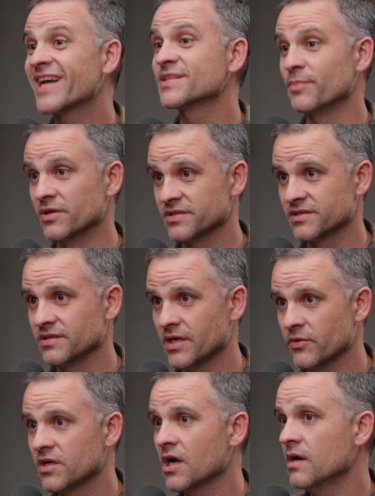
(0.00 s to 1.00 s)
experts
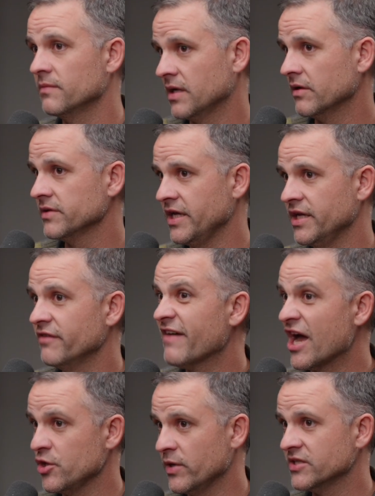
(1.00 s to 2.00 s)
that would mm. come out and
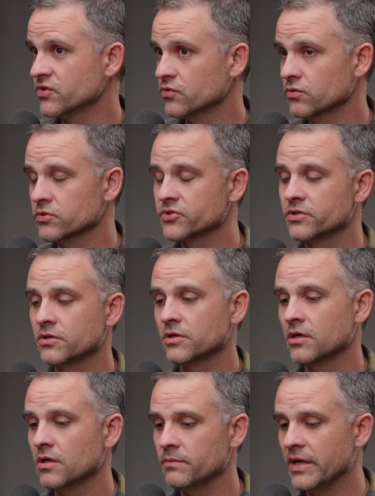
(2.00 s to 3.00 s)
evaluate schools.
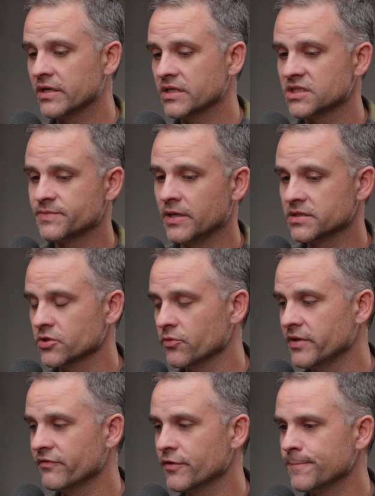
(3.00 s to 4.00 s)
Uh, American experience is a
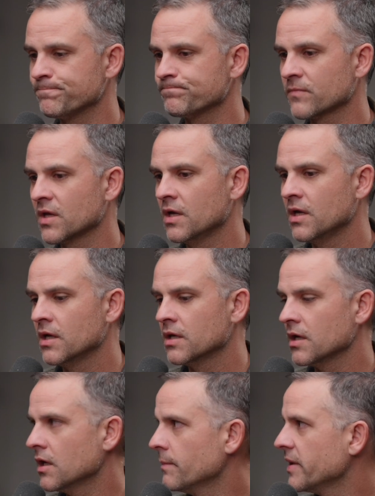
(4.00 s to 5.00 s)
little different.
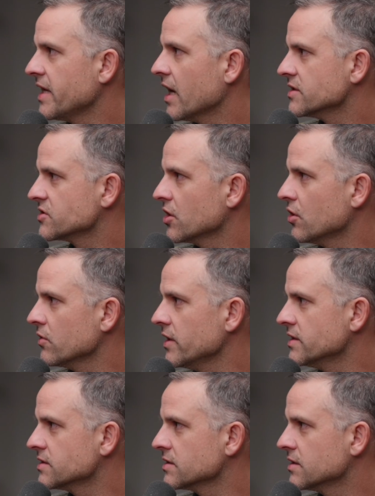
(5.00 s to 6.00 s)
Um, but yeah, so
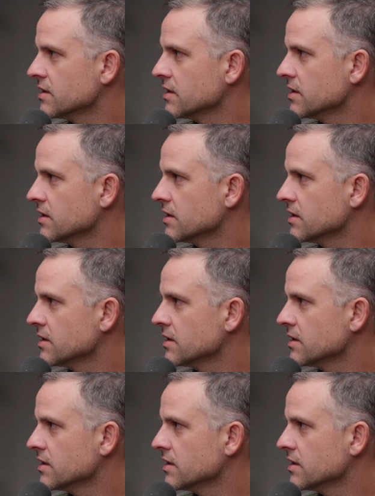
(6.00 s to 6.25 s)
I, I, don't,